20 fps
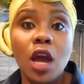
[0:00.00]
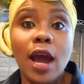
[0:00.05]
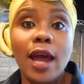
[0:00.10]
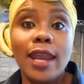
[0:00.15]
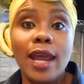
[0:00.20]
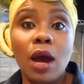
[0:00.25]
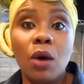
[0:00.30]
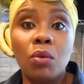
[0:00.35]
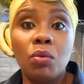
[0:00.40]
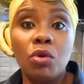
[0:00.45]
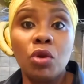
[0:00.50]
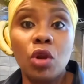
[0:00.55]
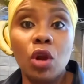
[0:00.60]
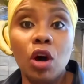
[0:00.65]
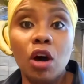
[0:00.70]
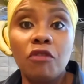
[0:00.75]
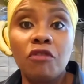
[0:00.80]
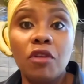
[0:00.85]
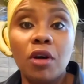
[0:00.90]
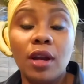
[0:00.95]
And I would
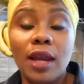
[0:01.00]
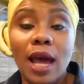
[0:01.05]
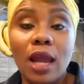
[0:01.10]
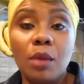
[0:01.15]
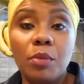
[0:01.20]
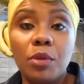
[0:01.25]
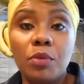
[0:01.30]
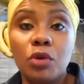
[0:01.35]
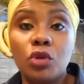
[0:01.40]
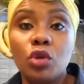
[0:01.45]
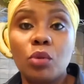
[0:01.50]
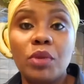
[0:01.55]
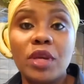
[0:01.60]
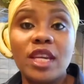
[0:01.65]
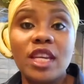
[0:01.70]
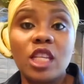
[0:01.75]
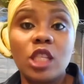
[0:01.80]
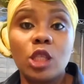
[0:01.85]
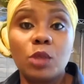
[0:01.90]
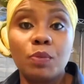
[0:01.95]
love for a lot of people to
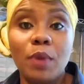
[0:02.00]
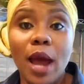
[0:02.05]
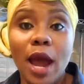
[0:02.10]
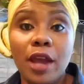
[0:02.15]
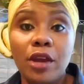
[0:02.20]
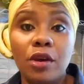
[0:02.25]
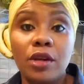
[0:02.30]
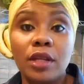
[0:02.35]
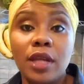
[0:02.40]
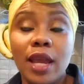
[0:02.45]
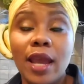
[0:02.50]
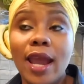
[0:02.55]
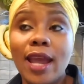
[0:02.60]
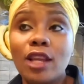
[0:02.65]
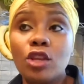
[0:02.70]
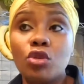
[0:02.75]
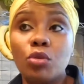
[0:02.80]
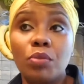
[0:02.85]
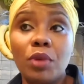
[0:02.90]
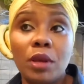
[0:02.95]
be inspired
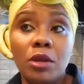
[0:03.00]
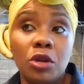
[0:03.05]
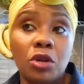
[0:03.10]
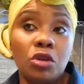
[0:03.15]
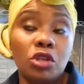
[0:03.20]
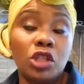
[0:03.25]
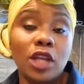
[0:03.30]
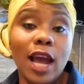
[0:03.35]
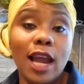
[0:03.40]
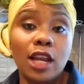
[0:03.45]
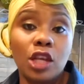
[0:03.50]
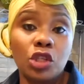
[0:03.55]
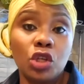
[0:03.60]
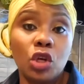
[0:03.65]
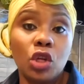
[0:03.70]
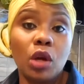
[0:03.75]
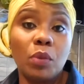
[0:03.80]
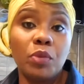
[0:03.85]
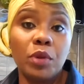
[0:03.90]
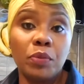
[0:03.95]
and to be able to challenge
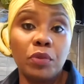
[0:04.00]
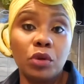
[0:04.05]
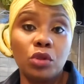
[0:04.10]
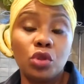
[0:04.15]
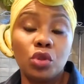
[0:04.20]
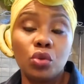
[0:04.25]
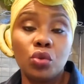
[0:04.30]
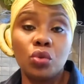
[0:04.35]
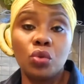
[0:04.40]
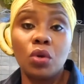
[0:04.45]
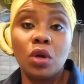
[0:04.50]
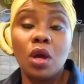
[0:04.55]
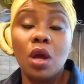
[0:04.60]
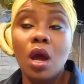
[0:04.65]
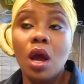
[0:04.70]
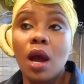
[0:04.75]
other people too.